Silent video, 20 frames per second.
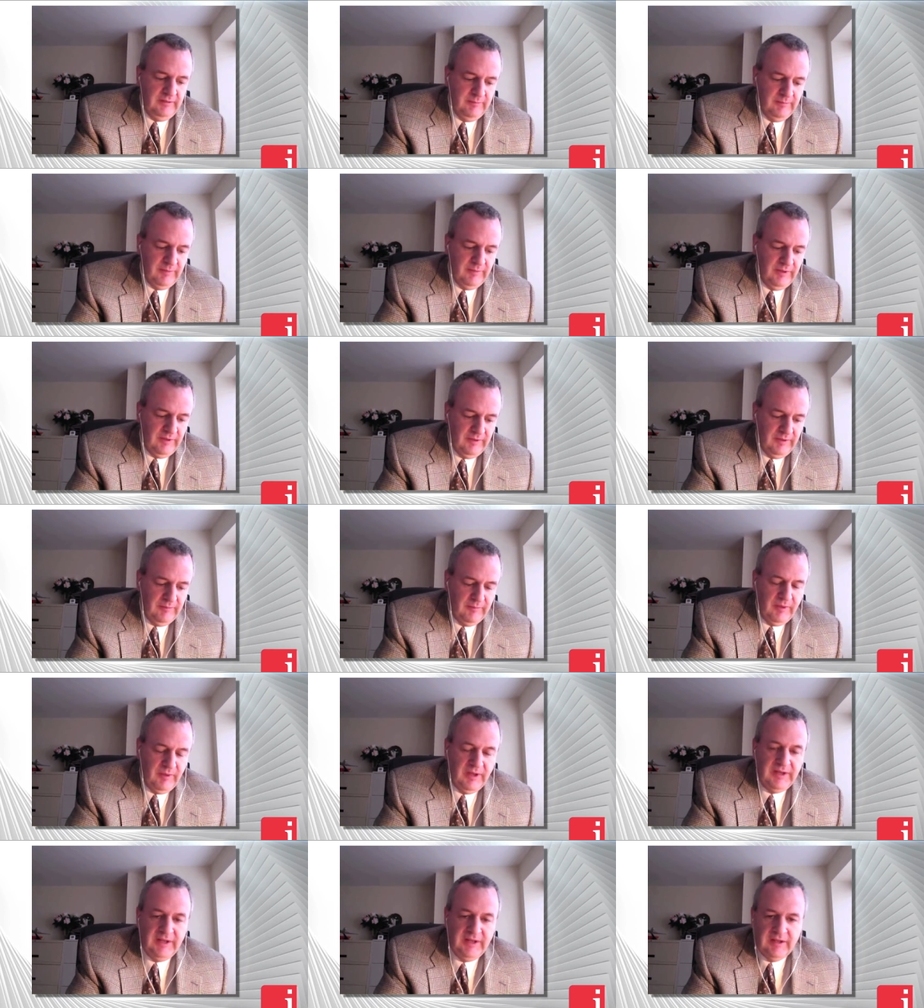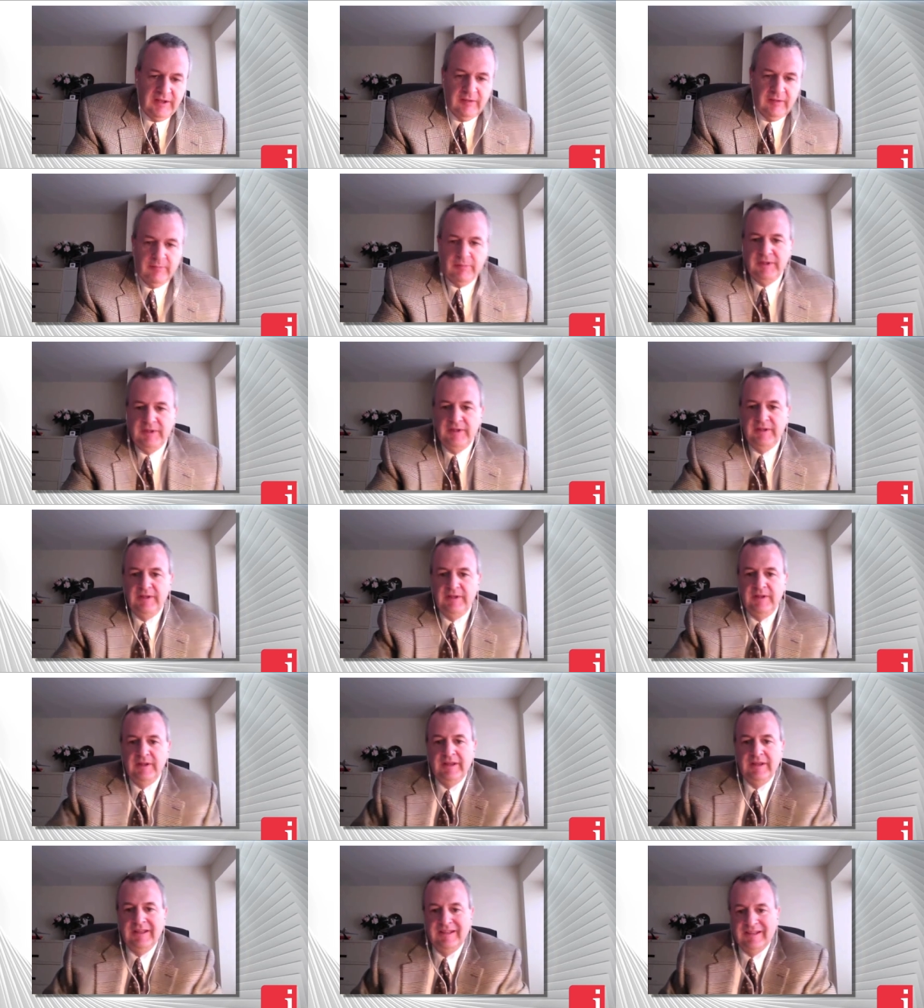uh, mining company
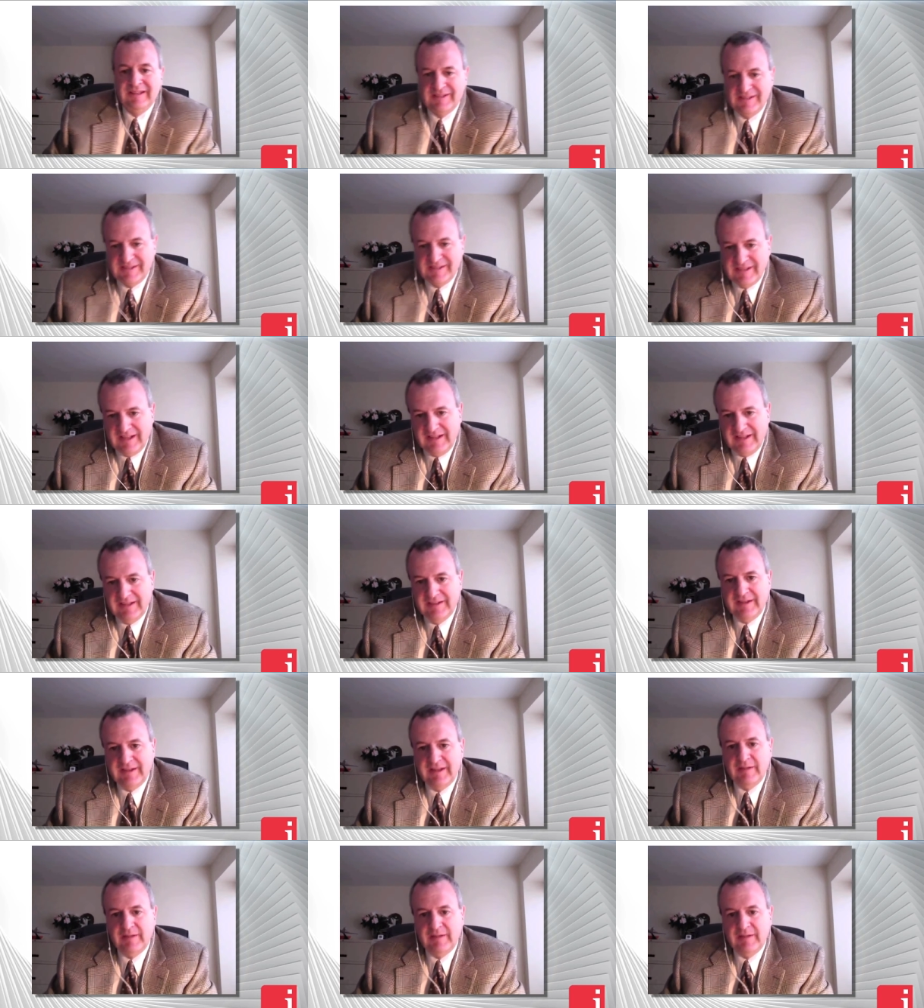to selling